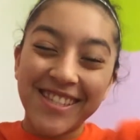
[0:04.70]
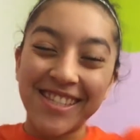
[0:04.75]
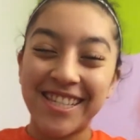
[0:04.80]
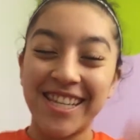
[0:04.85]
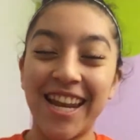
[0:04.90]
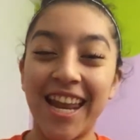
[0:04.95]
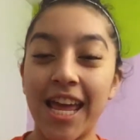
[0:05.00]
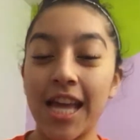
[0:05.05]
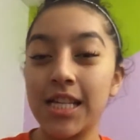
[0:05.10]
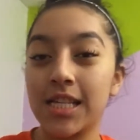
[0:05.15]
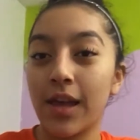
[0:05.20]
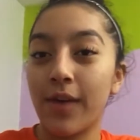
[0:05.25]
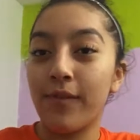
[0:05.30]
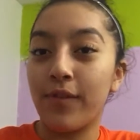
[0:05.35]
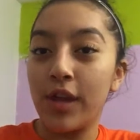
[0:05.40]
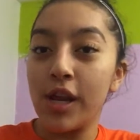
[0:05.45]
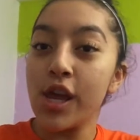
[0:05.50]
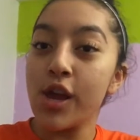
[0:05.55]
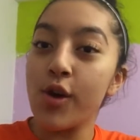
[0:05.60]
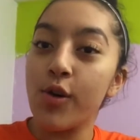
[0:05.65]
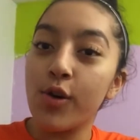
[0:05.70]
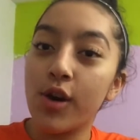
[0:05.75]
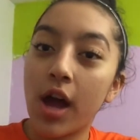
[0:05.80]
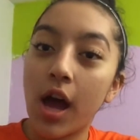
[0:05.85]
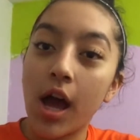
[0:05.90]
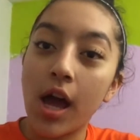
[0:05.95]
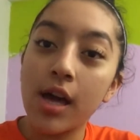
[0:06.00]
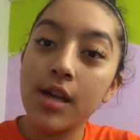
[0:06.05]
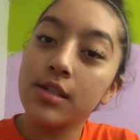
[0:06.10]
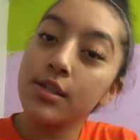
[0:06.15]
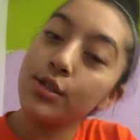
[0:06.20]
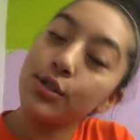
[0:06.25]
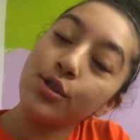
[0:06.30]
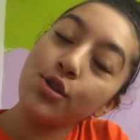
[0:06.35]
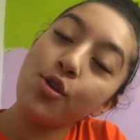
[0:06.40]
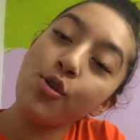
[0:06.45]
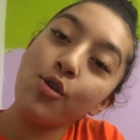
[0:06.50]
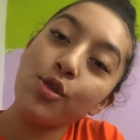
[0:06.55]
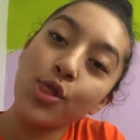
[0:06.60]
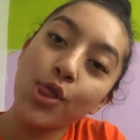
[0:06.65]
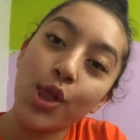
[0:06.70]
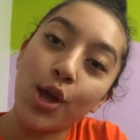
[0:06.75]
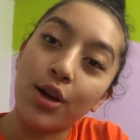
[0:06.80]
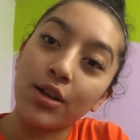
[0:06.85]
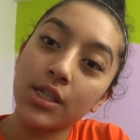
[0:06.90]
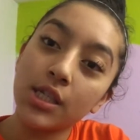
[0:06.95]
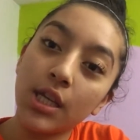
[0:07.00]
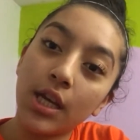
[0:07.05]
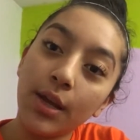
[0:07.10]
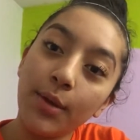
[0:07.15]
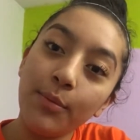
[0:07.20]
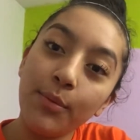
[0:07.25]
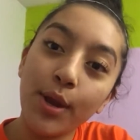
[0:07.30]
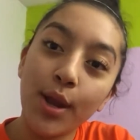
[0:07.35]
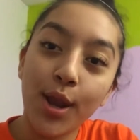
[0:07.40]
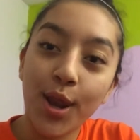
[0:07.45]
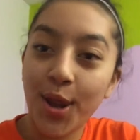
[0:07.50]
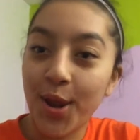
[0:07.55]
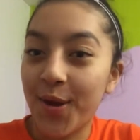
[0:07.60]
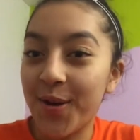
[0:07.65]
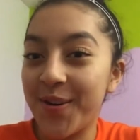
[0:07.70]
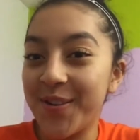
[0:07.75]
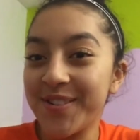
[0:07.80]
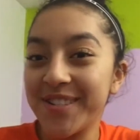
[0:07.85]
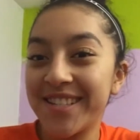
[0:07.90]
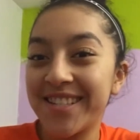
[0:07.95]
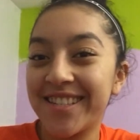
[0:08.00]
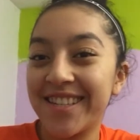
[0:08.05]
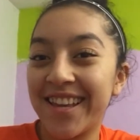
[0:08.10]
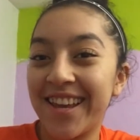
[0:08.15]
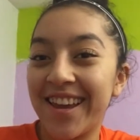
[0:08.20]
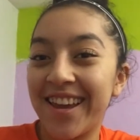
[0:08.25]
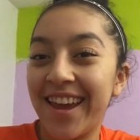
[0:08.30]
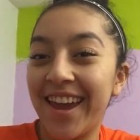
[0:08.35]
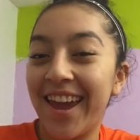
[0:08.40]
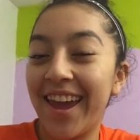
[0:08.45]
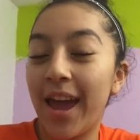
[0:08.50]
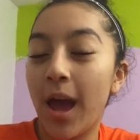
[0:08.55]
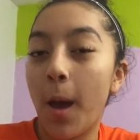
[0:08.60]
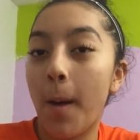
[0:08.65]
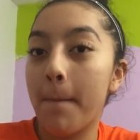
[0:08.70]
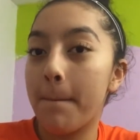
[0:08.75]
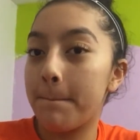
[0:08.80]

today's video, guys. So long time no see,